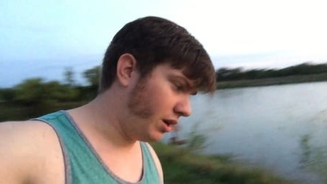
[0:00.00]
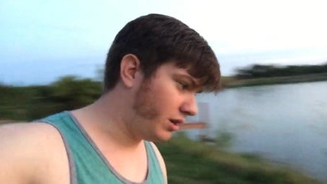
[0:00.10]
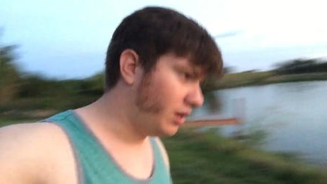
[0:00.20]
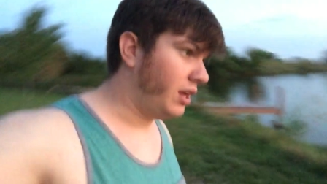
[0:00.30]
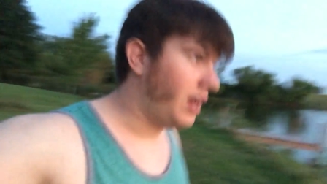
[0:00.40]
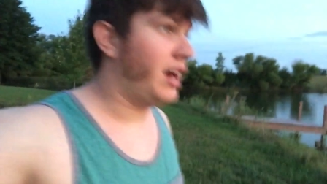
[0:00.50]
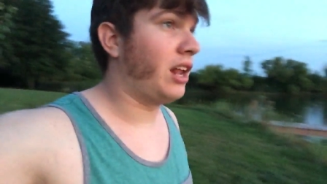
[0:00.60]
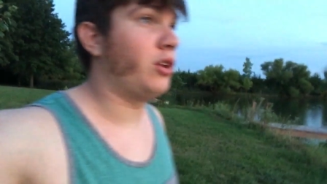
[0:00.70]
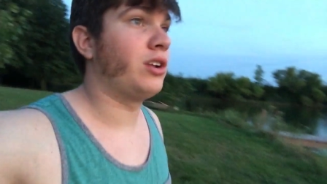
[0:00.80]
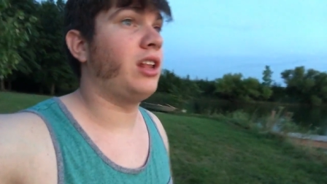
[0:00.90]
And
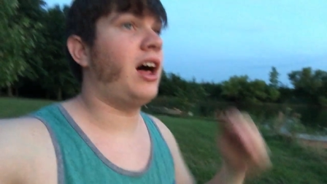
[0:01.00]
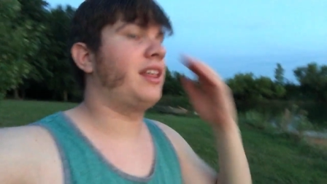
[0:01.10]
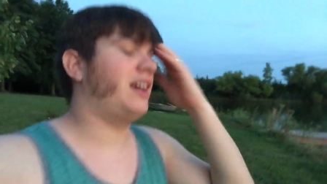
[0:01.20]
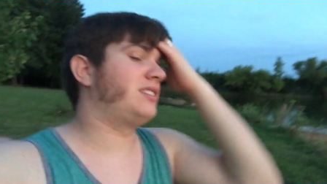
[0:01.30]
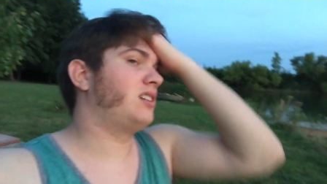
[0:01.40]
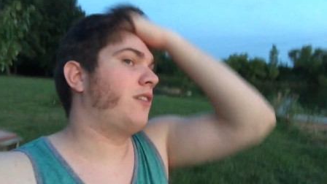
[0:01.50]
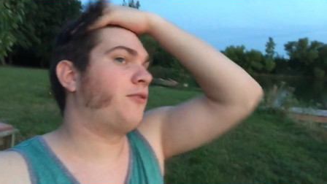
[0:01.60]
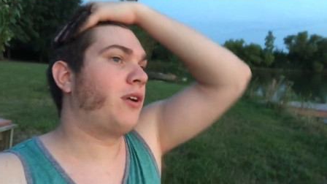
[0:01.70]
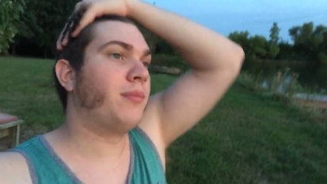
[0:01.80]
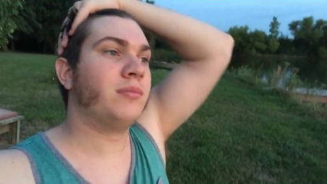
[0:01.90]
and I learned a lot of that stuff
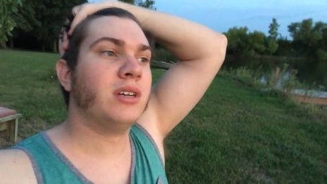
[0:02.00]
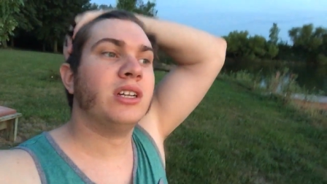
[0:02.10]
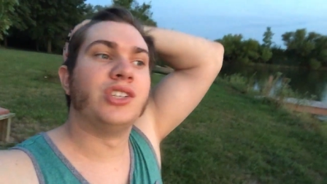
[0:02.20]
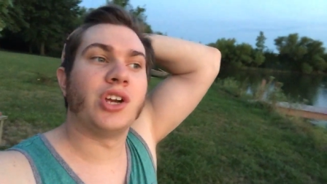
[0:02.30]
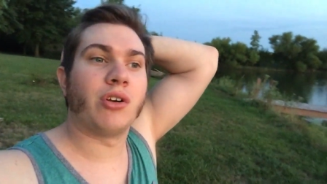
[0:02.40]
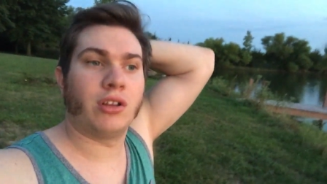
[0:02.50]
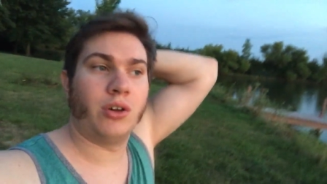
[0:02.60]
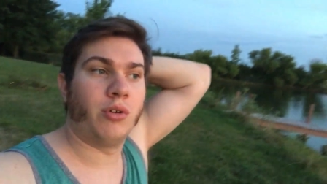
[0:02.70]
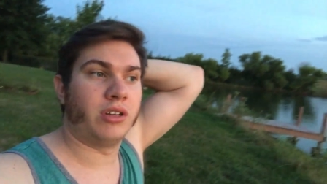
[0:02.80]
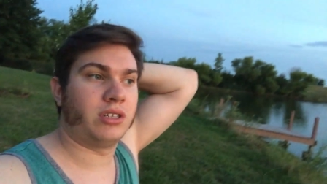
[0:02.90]
from Jerry
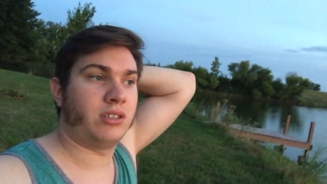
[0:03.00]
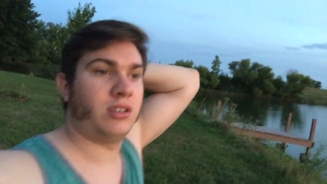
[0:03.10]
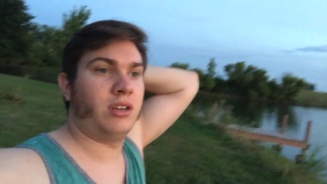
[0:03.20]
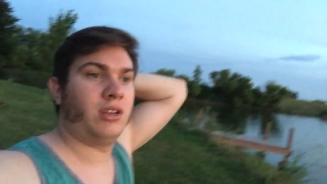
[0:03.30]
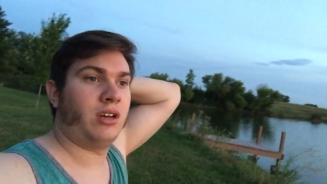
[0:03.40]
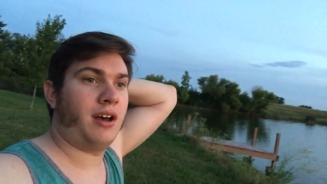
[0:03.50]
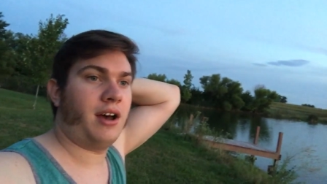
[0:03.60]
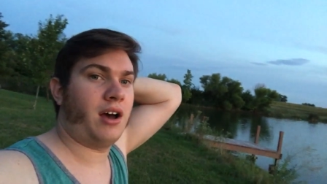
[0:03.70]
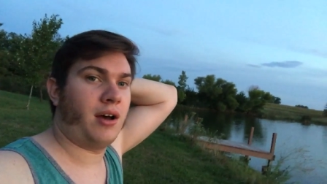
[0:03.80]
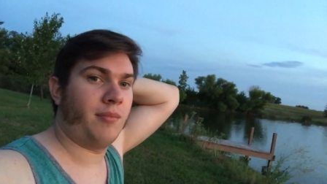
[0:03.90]
Lewis.
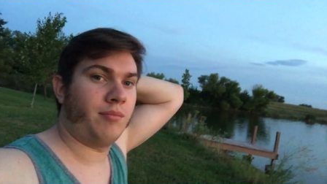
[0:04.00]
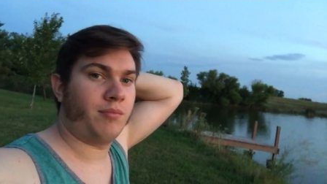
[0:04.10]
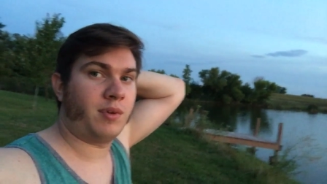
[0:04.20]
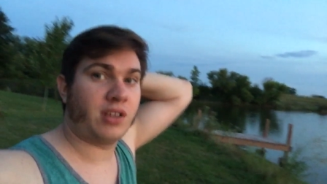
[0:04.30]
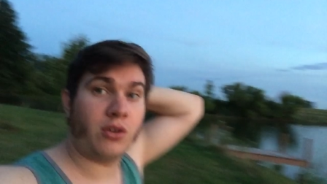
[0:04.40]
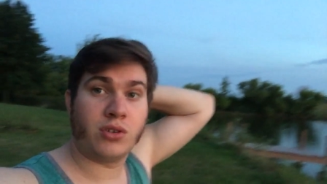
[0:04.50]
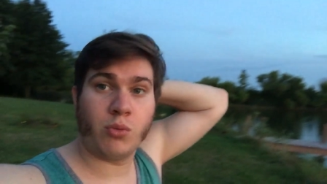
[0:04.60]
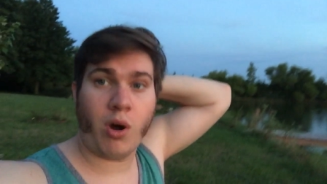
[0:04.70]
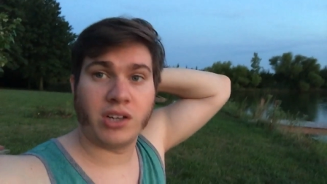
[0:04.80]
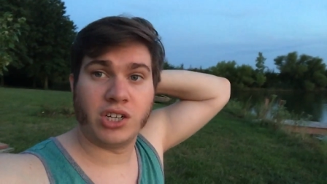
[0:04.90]
Um, because I used
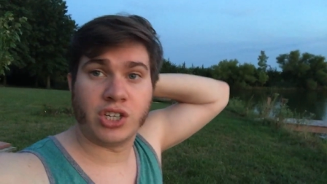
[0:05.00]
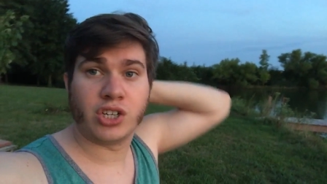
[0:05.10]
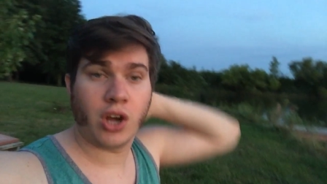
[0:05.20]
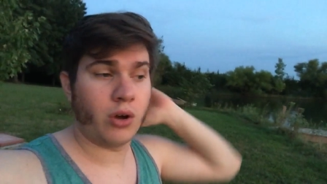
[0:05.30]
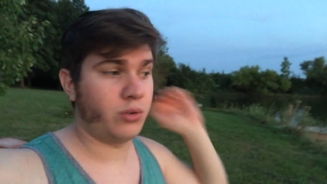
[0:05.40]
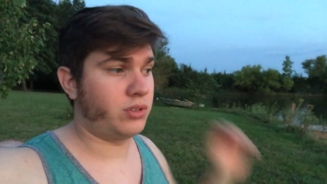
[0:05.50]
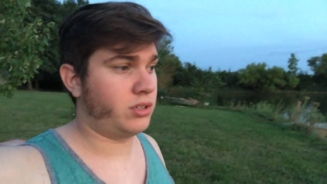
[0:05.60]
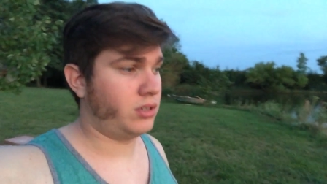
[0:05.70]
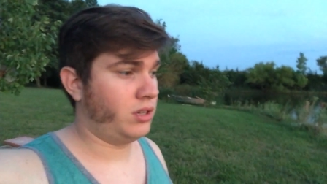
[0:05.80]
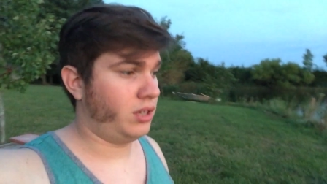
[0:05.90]
to watch his
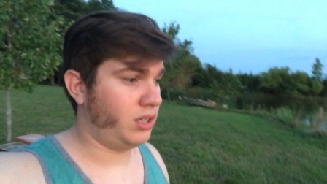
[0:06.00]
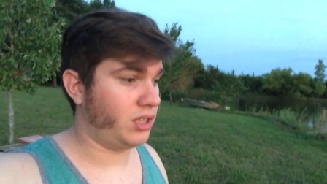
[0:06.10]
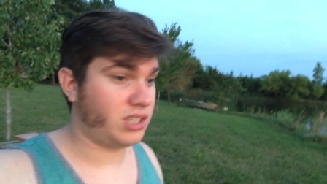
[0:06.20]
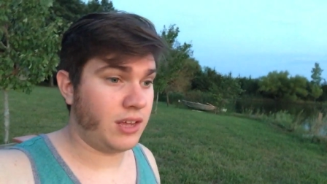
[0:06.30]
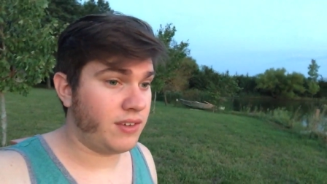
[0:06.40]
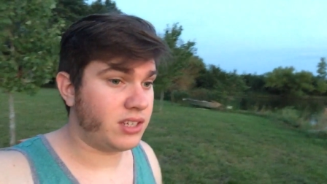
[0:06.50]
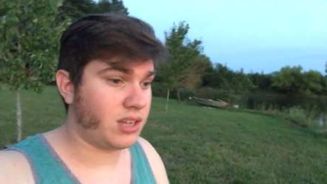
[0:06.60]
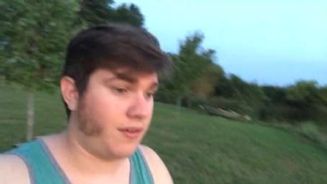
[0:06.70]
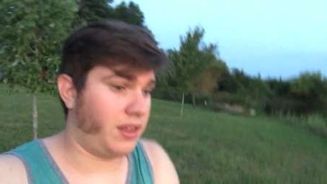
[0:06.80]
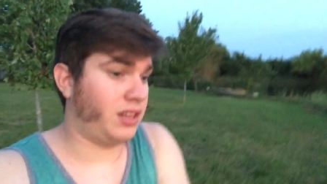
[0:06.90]
shows, the TV
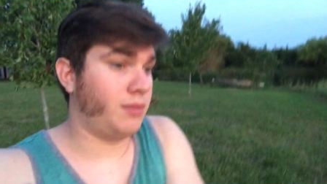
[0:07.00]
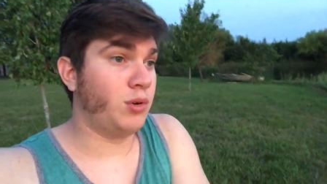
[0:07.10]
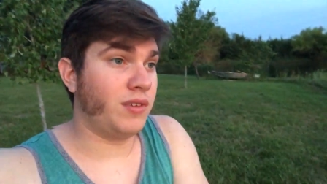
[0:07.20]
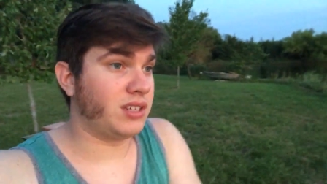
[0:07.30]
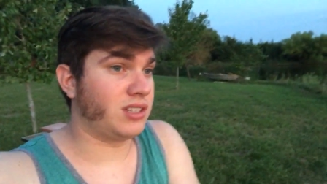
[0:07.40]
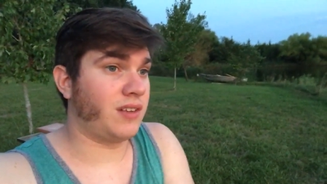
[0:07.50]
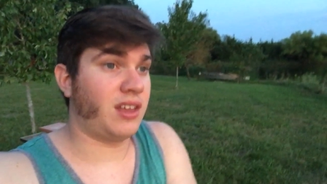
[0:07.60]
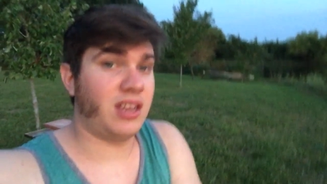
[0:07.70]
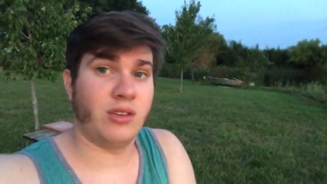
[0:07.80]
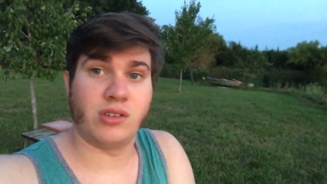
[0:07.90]
stuff, like the movies and
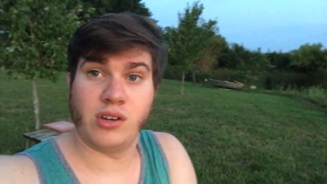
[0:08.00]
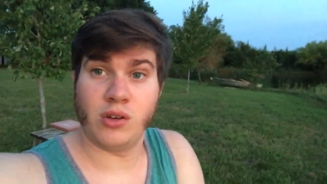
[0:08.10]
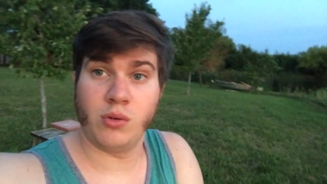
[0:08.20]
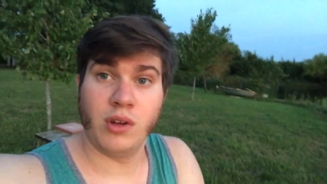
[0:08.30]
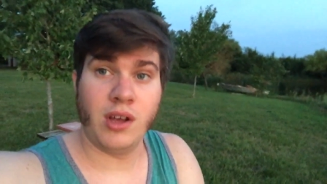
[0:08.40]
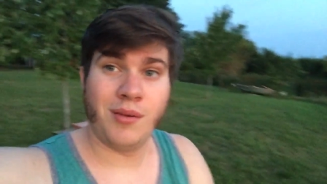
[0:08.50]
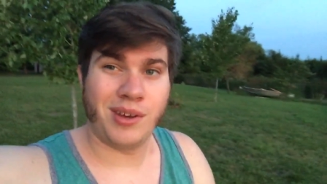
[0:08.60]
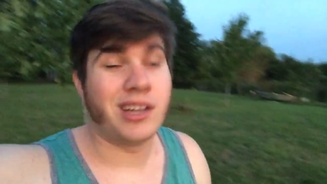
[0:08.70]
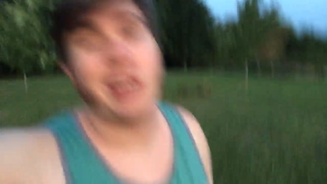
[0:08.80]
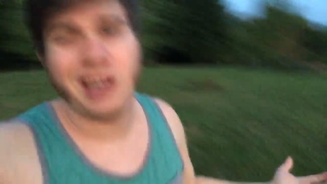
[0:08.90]
stuff that he used to do,
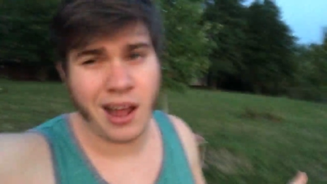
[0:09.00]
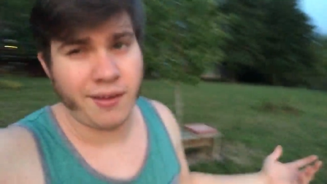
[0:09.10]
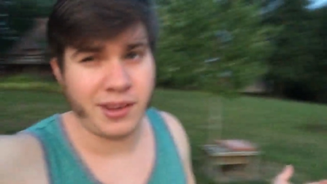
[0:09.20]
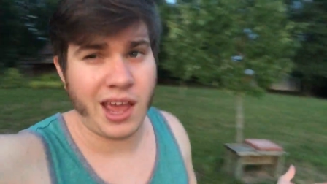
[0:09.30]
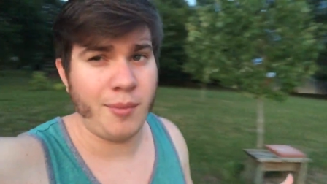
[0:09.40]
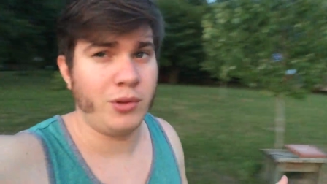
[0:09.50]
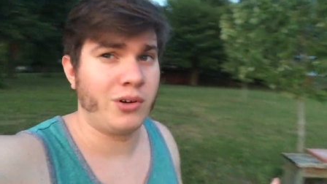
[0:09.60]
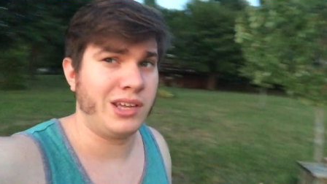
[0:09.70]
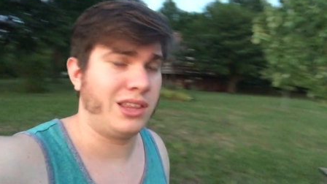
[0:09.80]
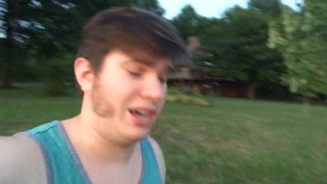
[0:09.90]
because I didn't have cable
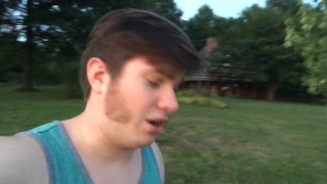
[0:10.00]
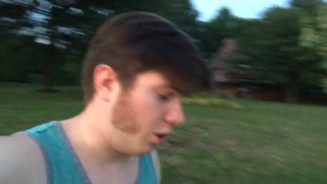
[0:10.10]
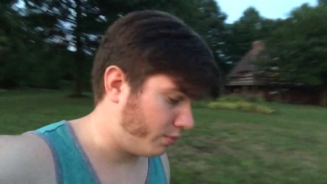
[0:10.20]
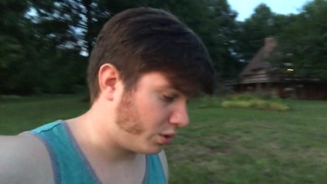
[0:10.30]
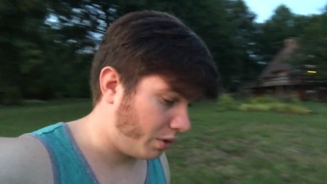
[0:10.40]
or anything at home.